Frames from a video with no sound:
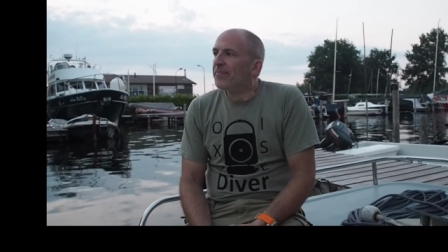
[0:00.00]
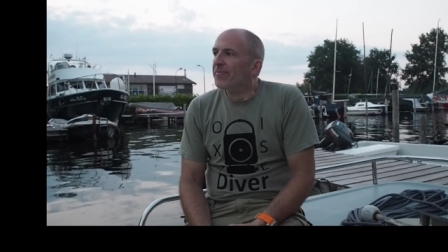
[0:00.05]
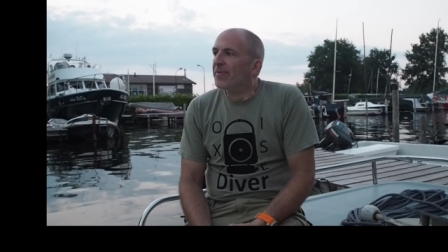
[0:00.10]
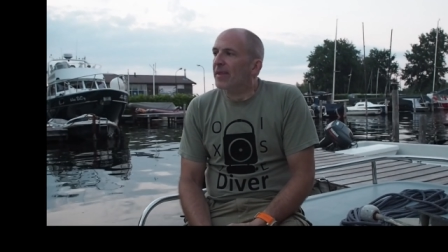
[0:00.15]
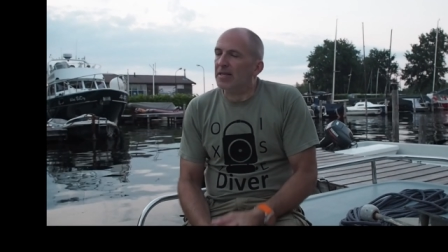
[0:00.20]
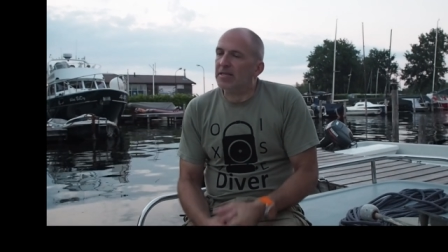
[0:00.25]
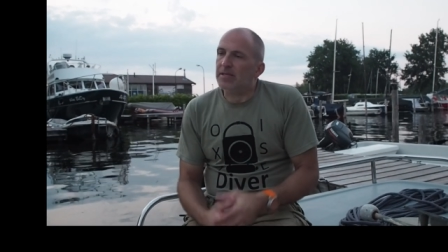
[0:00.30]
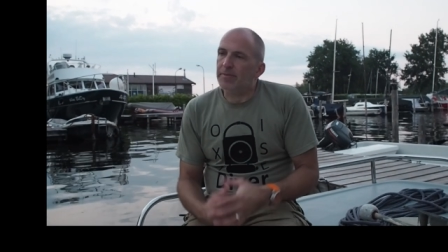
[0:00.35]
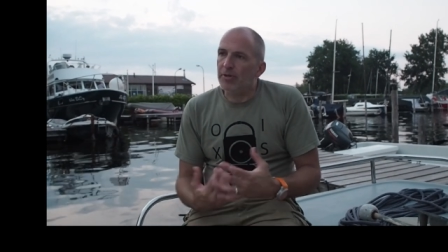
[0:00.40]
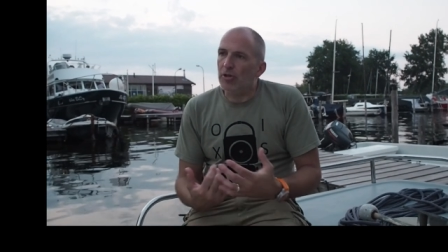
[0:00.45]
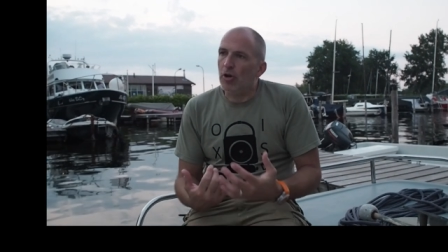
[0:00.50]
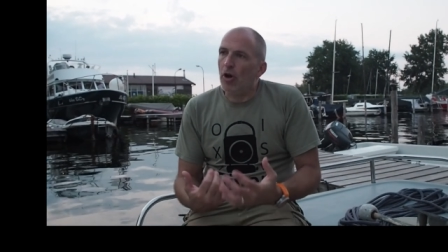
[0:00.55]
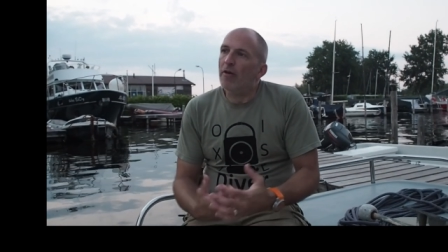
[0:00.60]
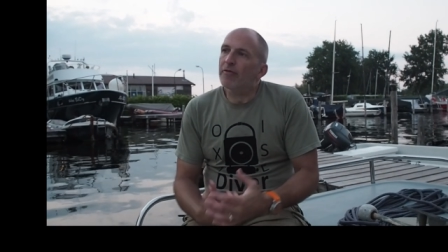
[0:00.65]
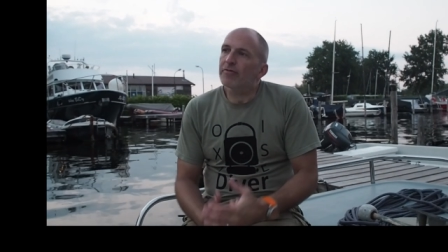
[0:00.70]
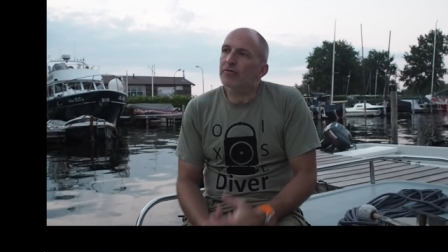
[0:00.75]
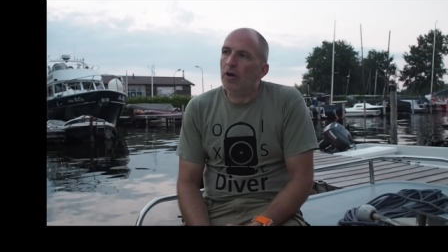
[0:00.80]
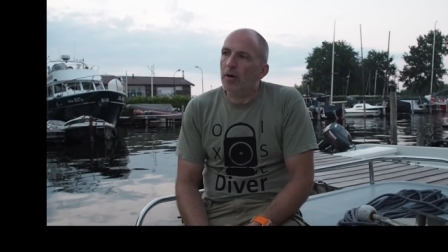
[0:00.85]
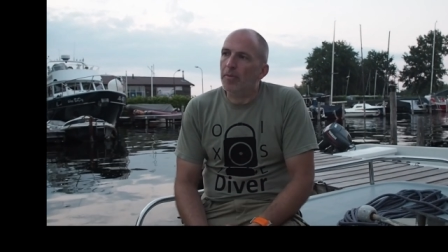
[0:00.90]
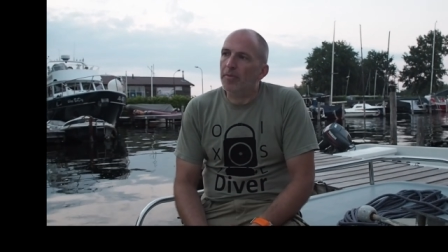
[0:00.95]
That's a bit
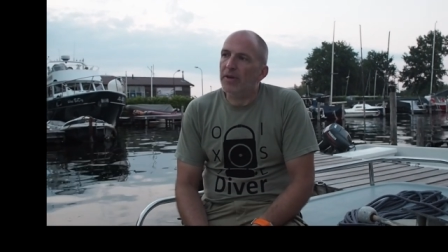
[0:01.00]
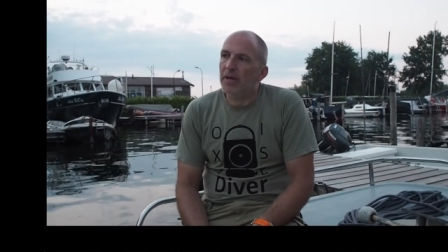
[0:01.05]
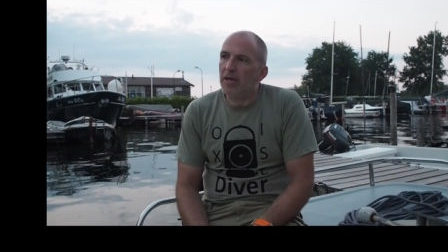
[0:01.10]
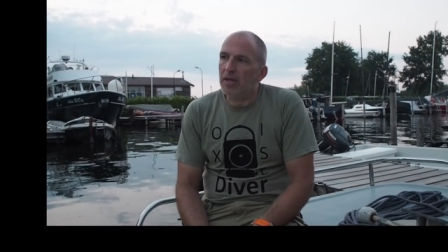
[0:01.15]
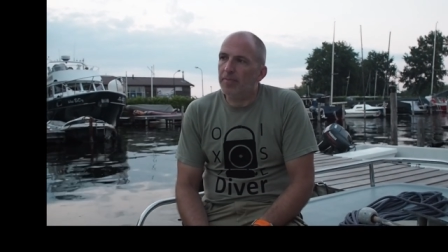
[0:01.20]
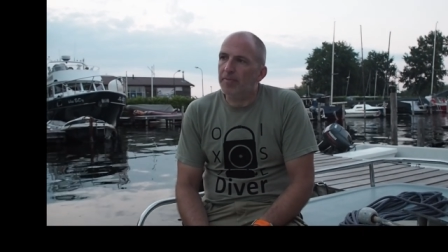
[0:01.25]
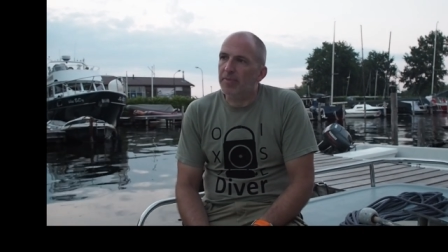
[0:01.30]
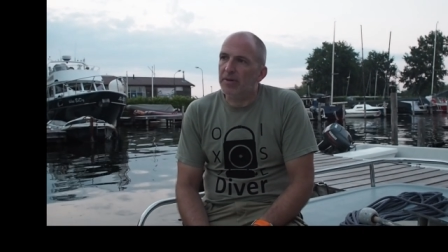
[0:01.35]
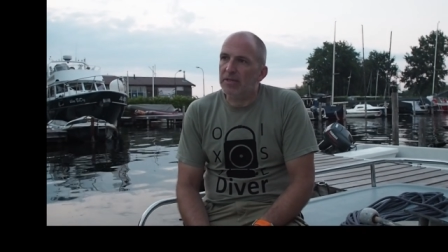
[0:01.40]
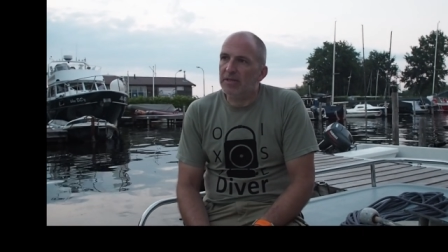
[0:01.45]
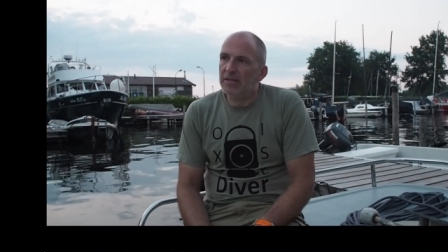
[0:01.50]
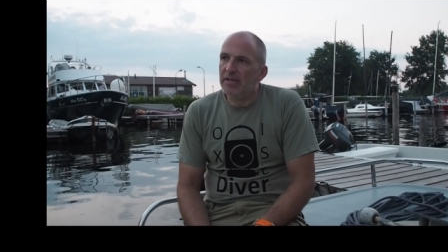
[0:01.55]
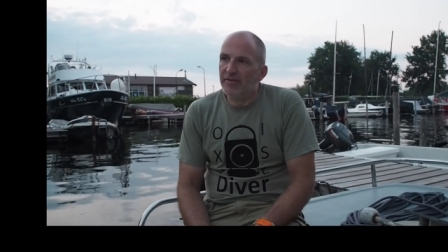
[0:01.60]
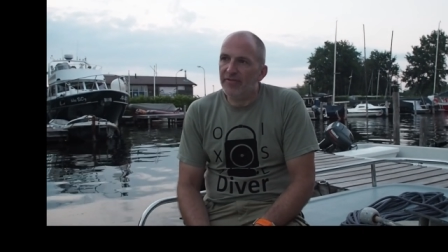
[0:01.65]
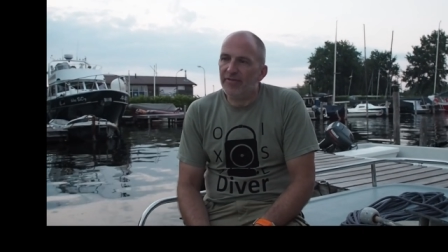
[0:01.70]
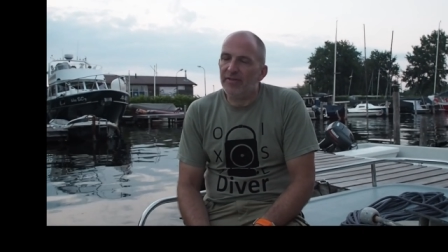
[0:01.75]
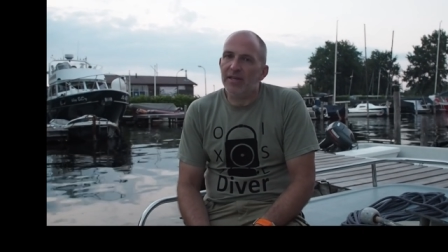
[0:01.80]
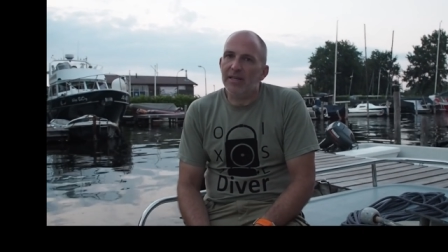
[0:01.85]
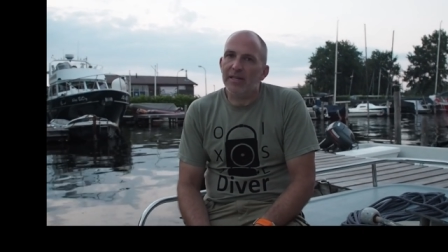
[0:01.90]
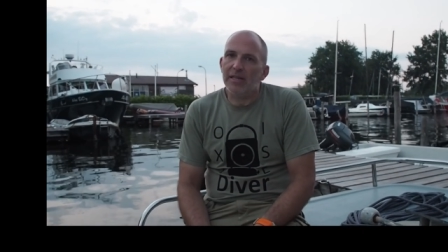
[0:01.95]
off topic, but
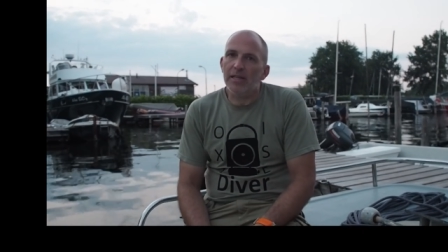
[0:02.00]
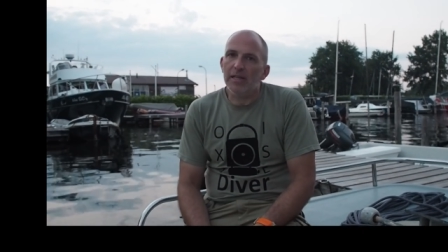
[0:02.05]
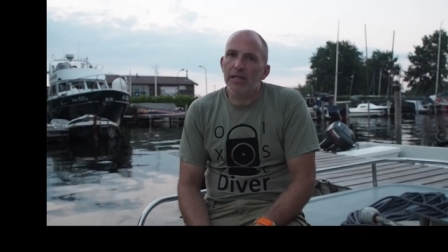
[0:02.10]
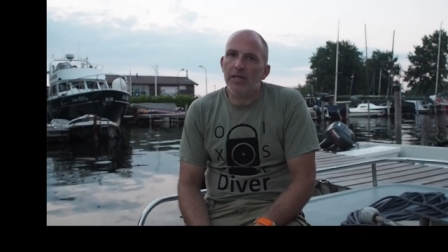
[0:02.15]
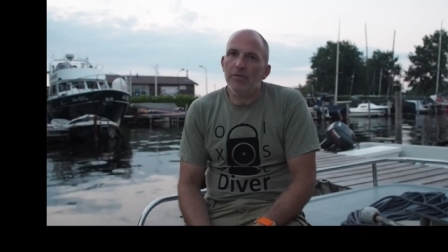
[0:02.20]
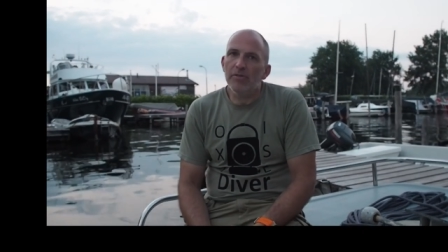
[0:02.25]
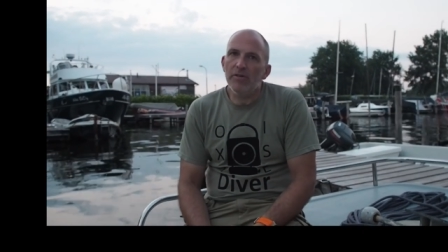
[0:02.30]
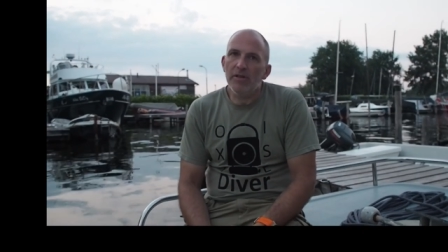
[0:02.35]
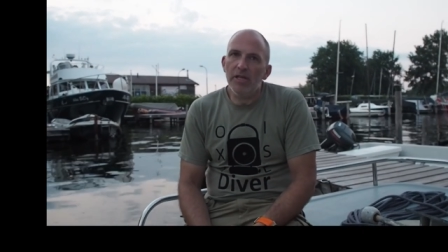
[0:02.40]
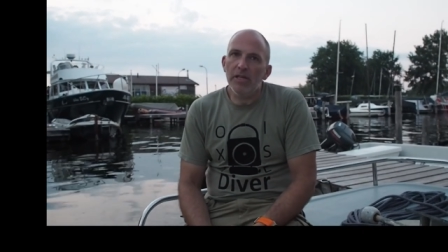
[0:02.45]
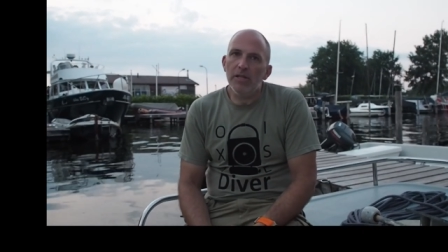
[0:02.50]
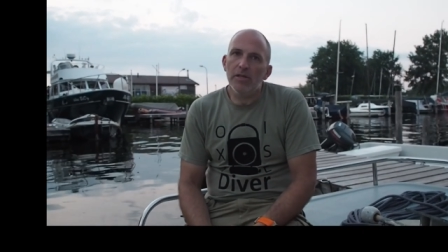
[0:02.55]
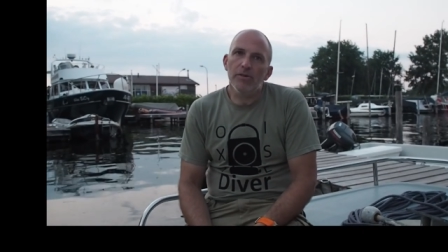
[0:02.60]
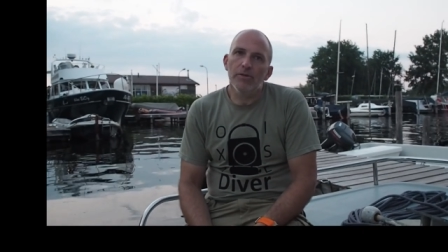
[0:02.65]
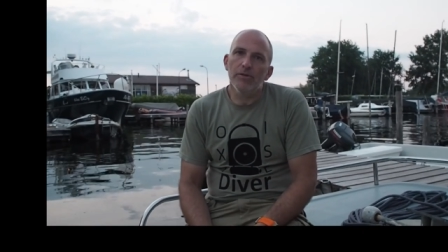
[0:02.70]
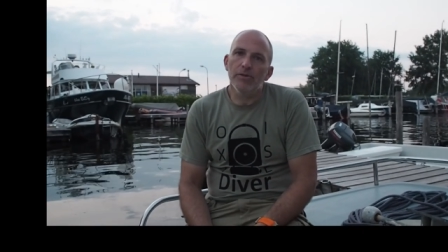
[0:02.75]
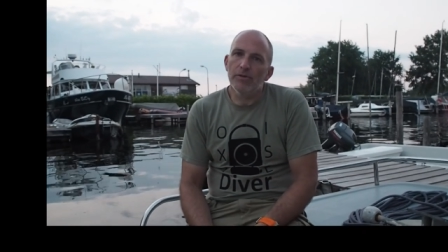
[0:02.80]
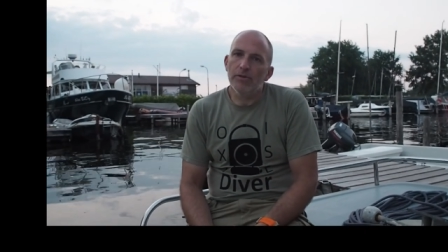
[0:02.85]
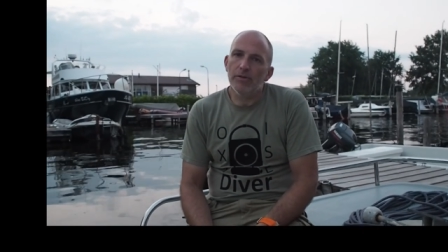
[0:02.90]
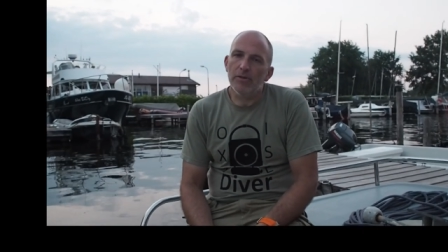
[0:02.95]
definitely you need
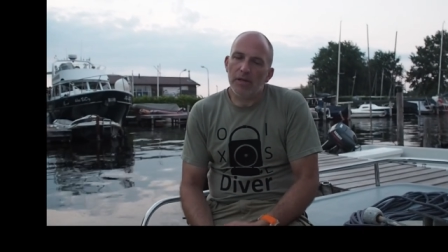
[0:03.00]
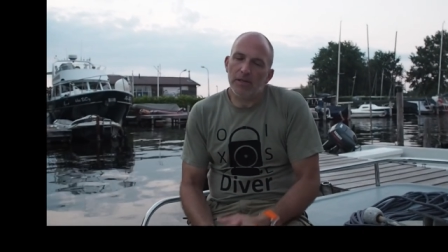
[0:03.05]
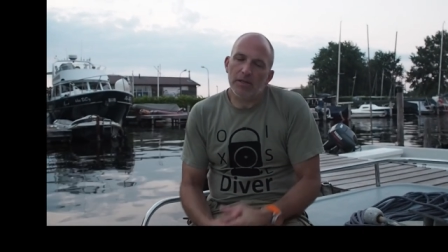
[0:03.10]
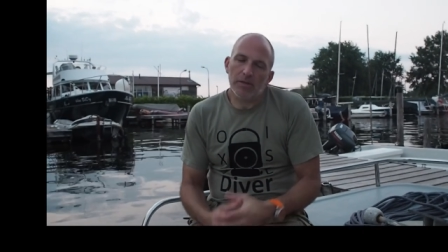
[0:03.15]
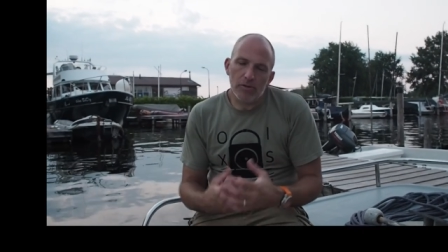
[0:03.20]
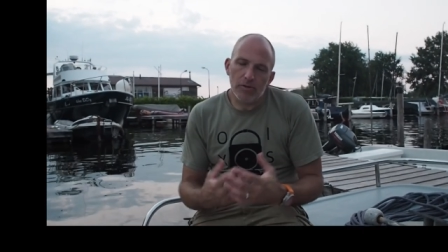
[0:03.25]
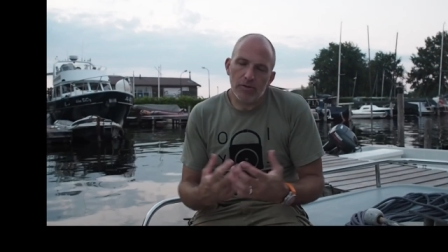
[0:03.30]
to, I uh,